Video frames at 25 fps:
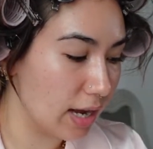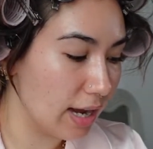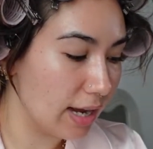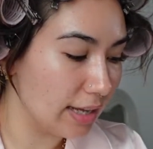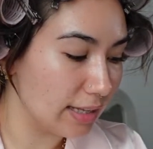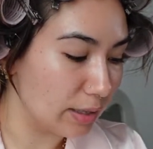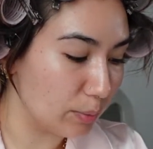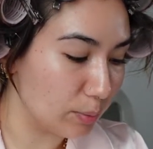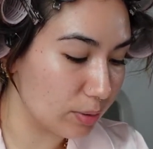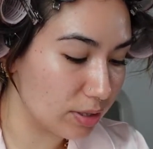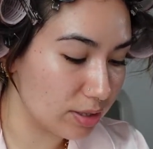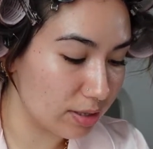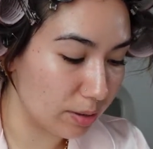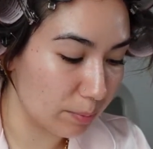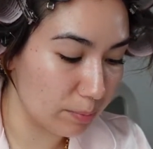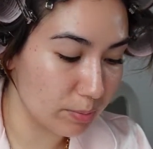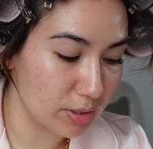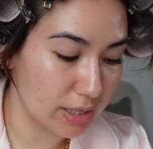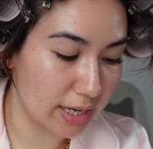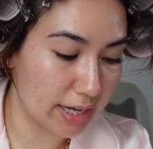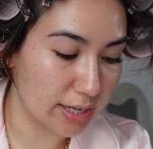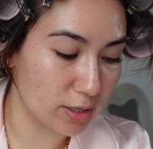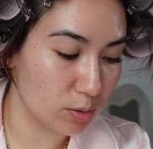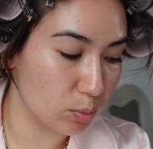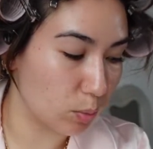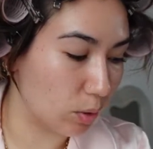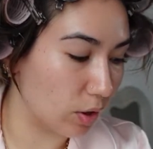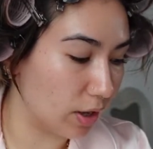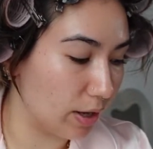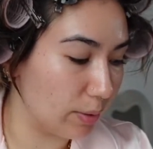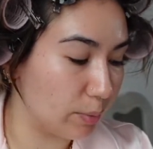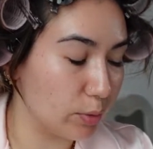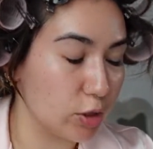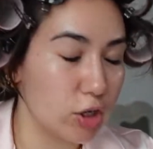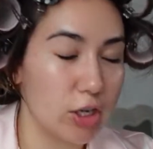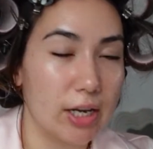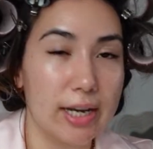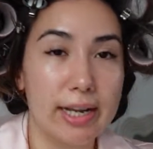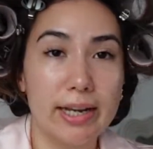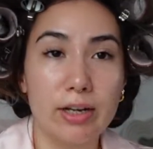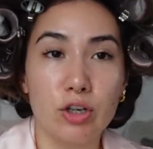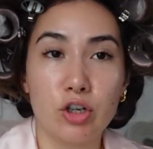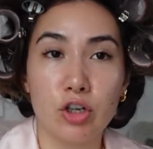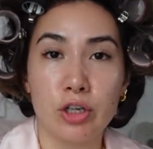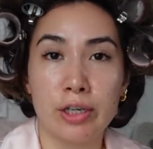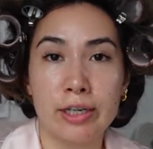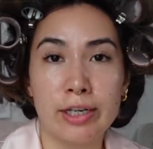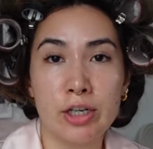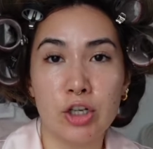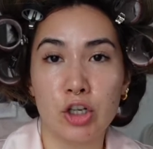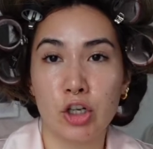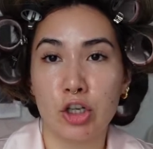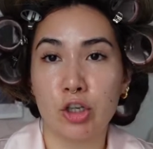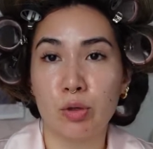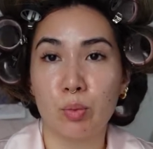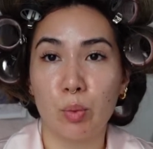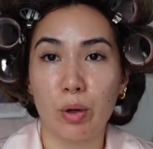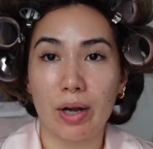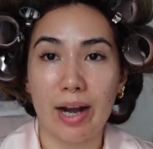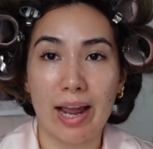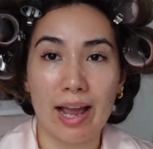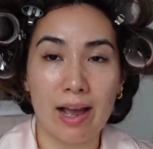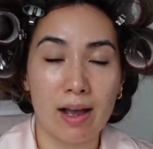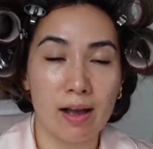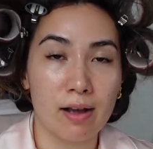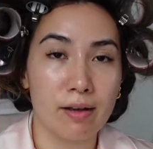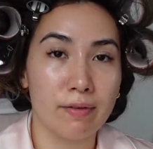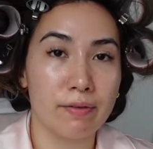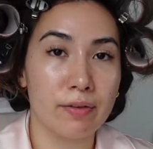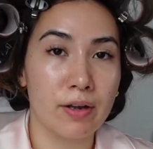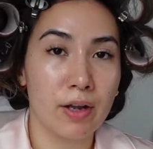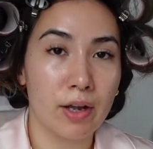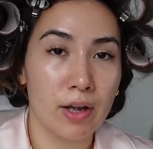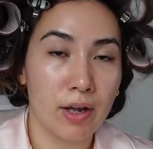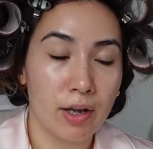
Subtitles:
There were some days where I would literally just want to have